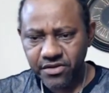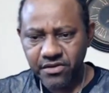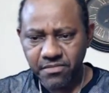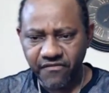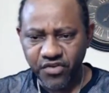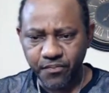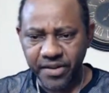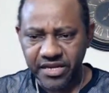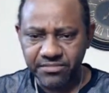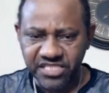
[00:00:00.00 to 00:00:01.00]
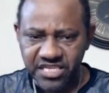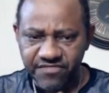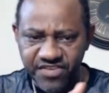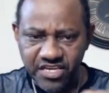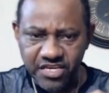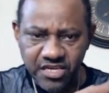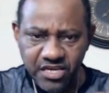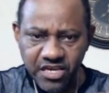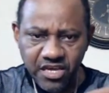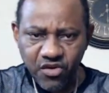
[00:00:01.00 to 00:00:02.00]
Me, I feel upon them CV
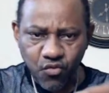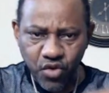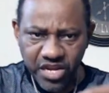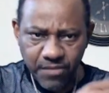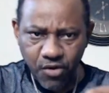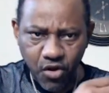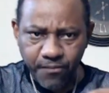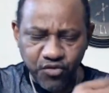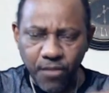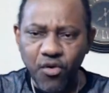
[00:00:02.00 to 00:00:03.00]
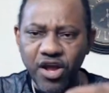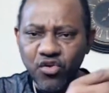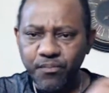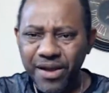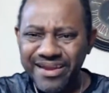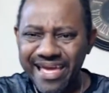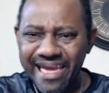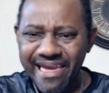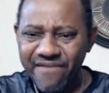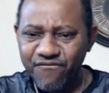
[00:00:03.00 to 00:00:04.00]
where them up to. Me, I look upon
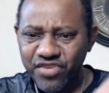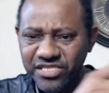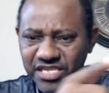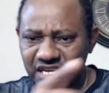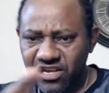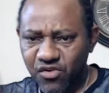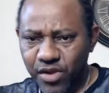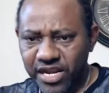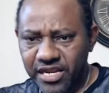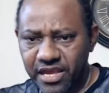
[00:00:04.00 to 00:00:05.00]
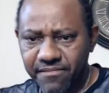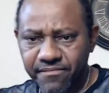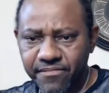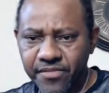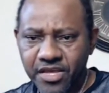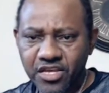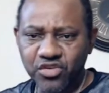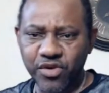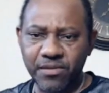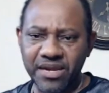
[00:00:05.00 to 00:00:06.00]
every single one of them. So
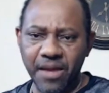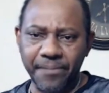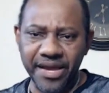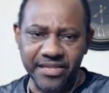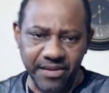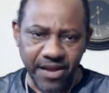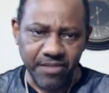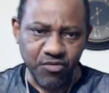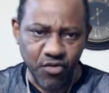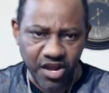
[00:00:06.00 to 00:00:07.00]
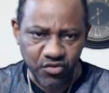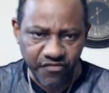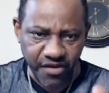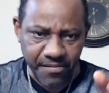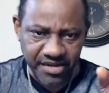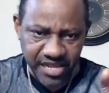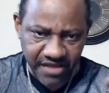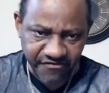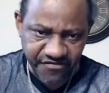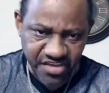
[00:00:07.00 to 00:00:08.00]
when a man appoint and I want to know if a man they
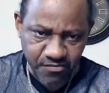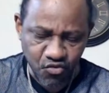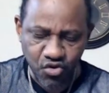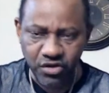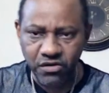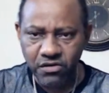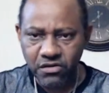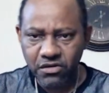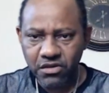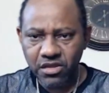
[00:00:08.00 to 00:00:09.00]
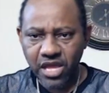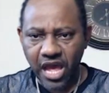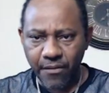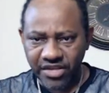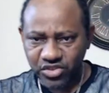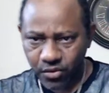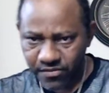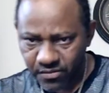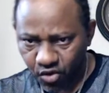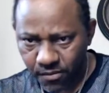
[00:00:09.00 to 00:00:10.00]
have fee moon, I have something
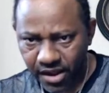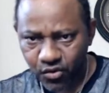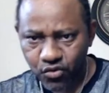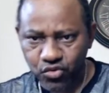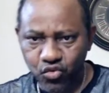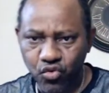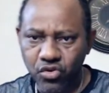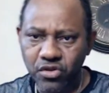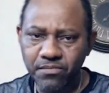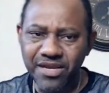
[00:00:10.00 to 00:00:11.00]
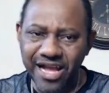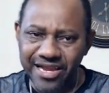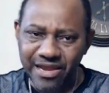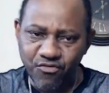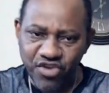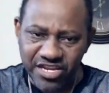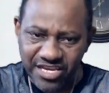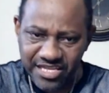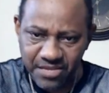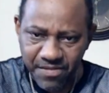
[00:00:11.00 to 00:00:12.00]
him come and look to. Because them wear the
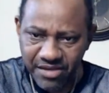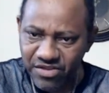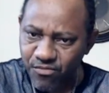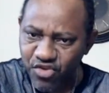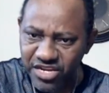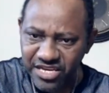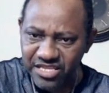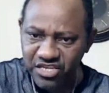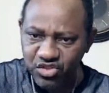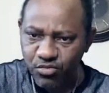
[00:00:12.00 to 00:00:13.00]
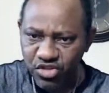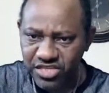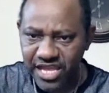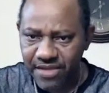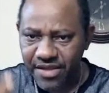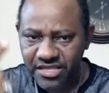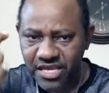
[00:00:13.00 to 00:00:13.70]
kitty back, them wear the kitty so much time that